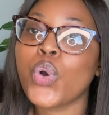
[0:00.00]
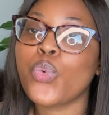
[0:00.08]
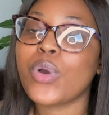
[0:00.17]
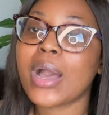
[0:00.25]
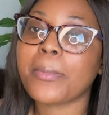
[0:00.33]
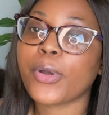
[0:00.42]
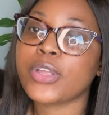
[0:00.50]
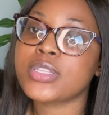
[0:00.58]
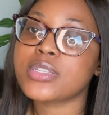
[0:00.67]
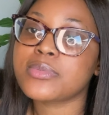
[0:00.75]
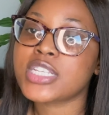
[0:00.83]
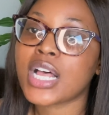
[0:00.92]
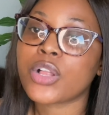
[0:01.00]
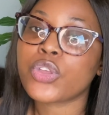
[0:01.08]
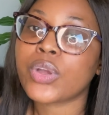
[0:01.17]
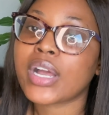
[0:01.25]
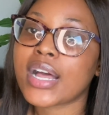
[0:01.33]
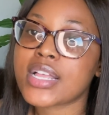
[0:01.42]
where I'm going to tell you
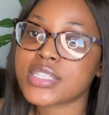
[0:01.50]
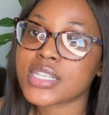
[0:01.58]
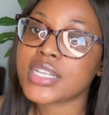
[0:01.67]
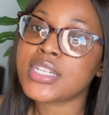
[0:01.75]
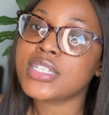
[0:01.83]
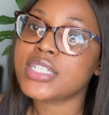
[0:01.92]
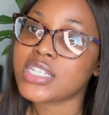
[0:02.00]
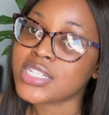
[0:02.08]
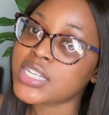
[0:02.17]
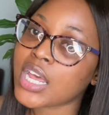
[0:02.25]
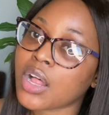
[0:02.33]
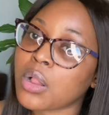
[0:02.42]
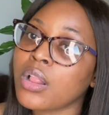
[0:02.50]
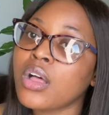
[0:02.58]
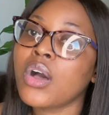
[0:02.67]
guys in detail